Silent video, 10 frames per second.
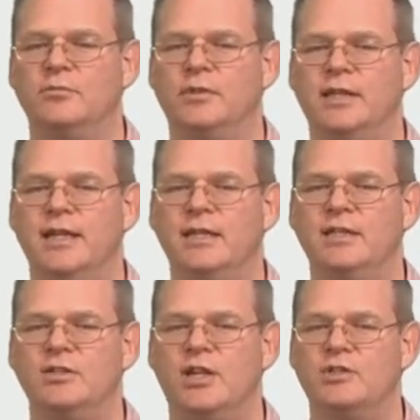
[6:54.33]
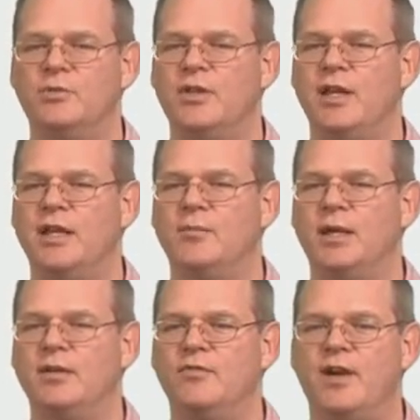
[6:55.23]
get in touch with them
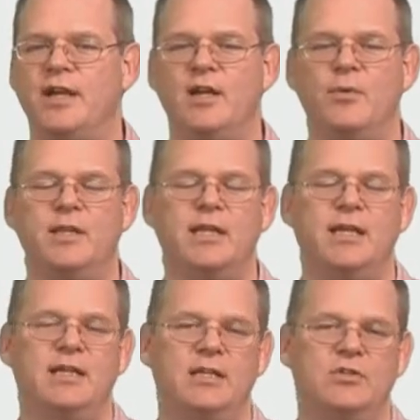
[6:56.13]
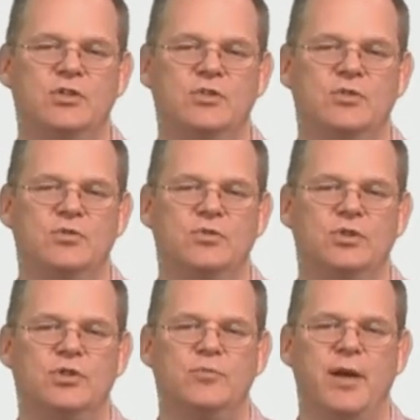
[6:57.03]
and find out what they need to
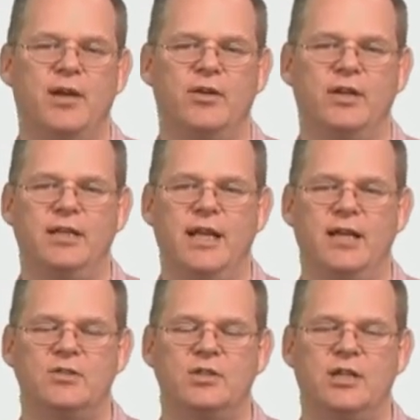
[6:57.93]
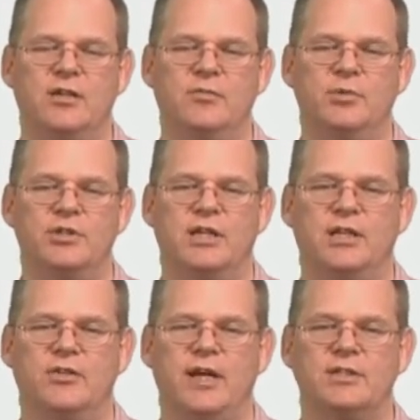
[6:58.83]
do better in that
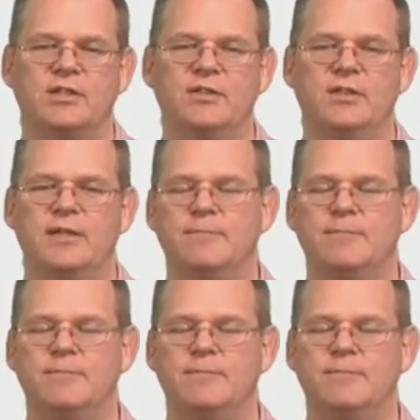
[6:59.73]
particular activity.